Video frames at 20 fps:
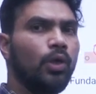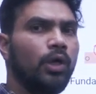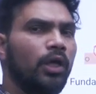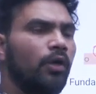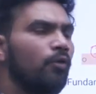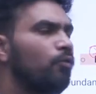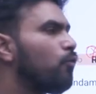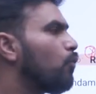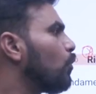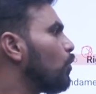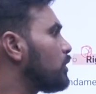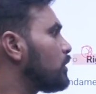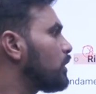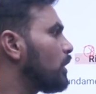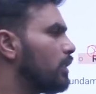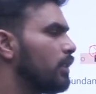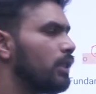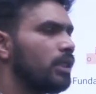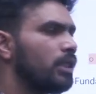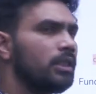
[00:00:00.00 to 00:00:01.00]
enforce
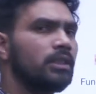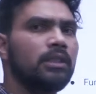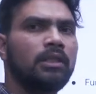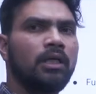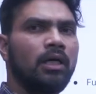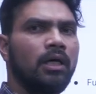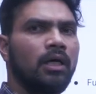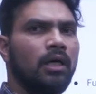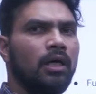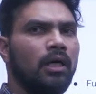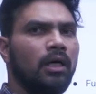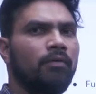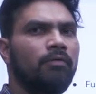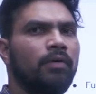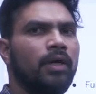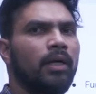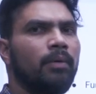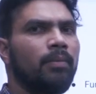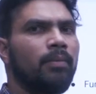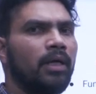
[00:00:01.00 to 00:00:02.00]
this
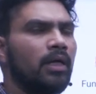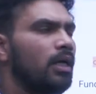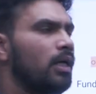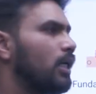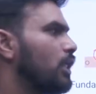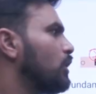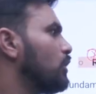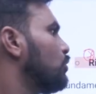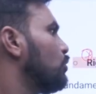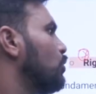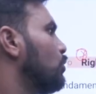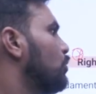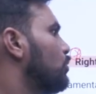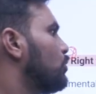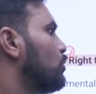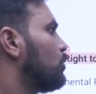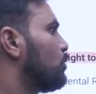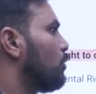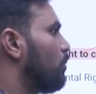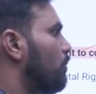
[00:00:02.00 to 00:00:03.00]
fundamental rights. So